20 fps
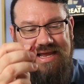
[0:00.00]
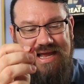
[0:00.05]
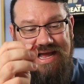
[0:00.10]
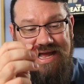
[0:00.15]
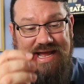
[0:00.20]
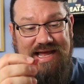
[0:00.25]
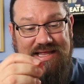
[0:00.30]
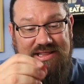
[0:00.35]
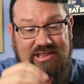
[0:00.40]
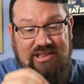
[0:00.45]

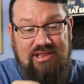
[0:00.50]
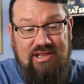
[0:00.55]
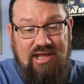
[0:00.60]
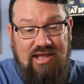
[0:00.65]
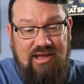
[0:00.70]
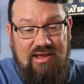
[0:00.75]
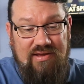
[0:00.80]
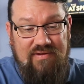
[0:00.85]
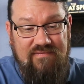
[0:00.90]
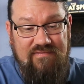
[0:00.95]
I
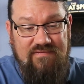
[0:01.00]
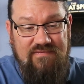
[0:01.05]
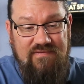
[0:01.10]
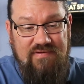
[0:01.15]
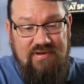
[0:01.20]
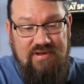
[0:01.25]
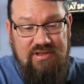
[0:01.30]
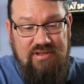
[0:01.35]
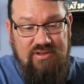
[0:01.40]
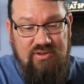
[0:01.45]
love
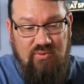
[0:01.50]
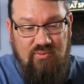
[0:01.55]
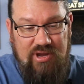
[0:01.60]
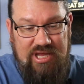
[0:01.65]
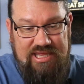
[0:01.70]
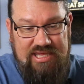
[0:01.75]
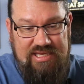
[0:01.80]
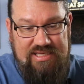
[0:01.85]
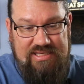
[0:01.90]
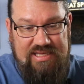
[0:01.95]
the way
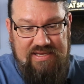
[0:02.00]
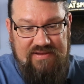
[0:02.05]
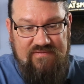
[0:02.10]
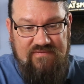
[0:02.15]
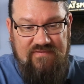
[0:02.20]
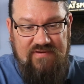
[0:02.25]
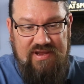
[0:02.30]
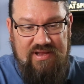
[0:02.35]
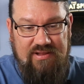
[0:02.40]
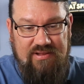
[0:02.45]
these things
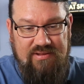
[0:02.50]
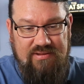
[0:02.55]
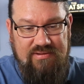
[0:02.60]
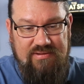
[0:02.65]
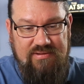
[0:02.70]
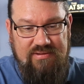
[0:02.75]
feel.